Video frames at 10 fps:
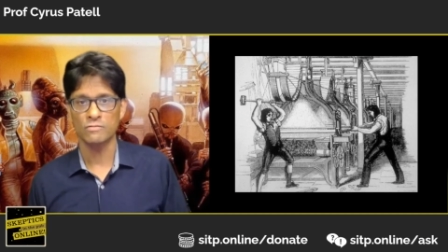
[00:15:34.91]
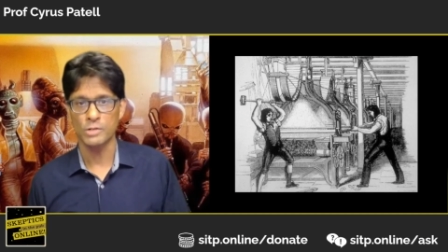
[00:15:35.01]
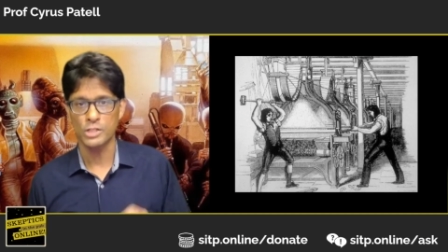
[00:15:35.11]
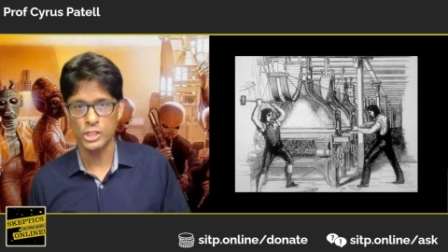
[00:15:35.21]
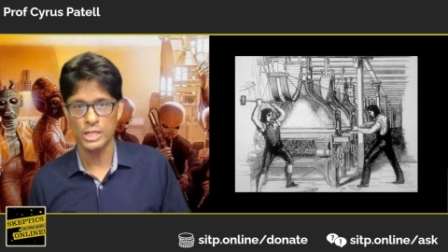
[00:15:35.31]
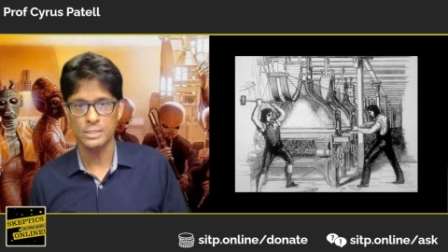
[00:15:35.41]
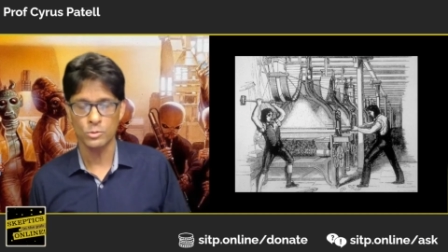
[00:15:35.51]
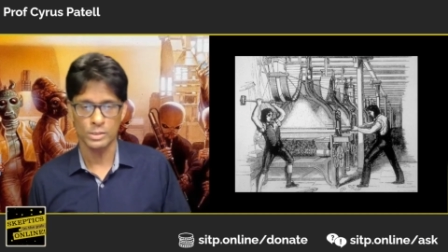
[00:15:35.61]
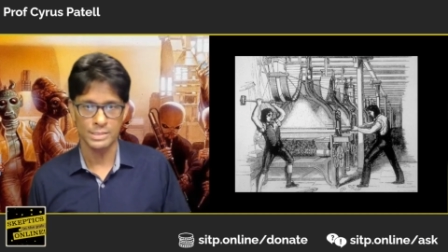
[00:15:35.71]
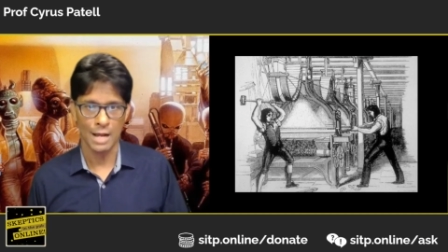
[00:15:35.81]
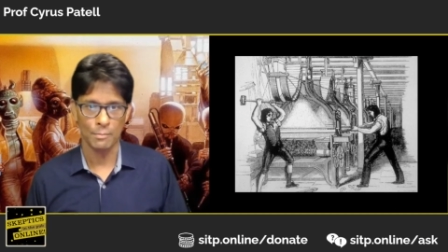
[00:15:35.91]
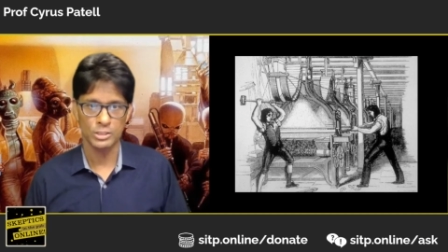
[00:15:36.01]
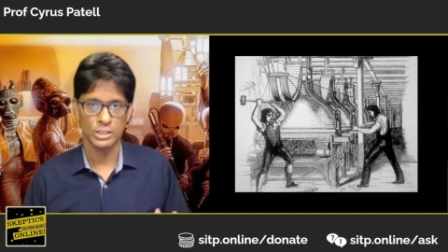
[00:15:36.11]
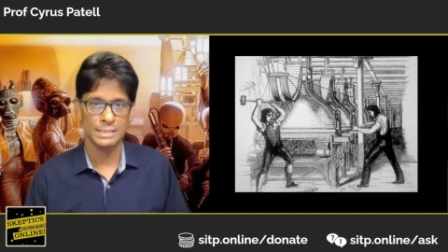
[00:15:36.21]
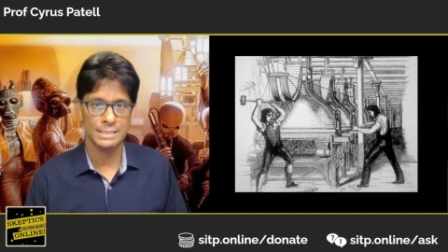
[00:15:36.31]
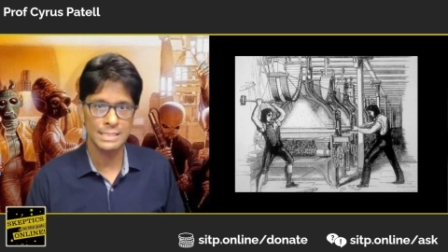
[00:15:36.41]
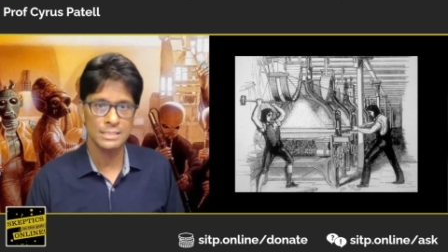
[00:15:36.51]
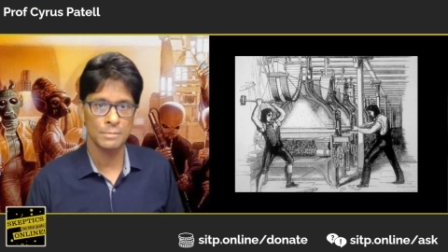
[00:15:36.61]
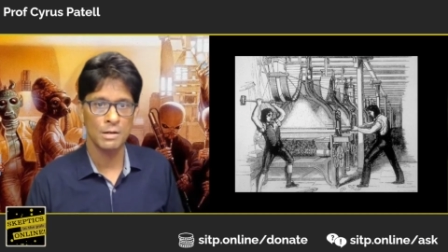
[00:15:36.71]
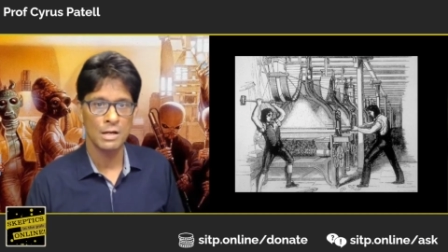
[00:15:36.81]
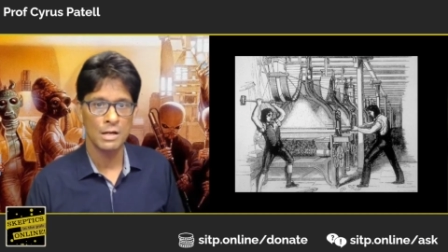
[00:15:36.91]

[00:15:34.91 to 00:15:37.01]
machines to establish a system